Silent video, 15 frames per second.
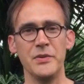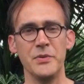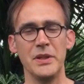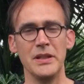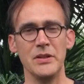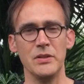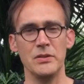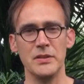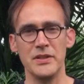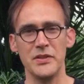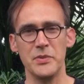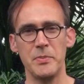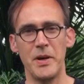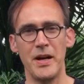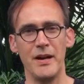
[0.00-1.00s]
really
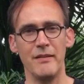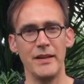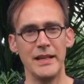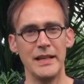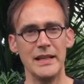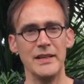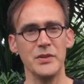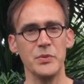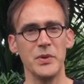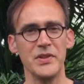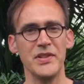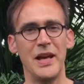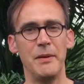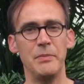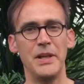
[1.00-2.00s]
awe-inspiring is what's
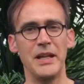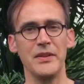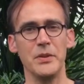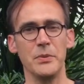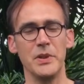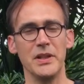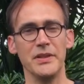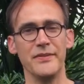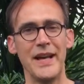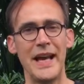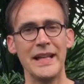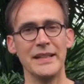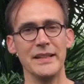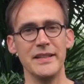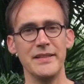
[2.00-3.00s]
happening in the world of
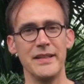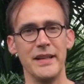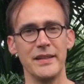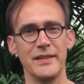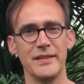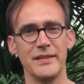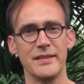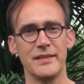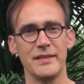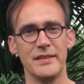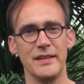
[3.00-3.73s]
analytics.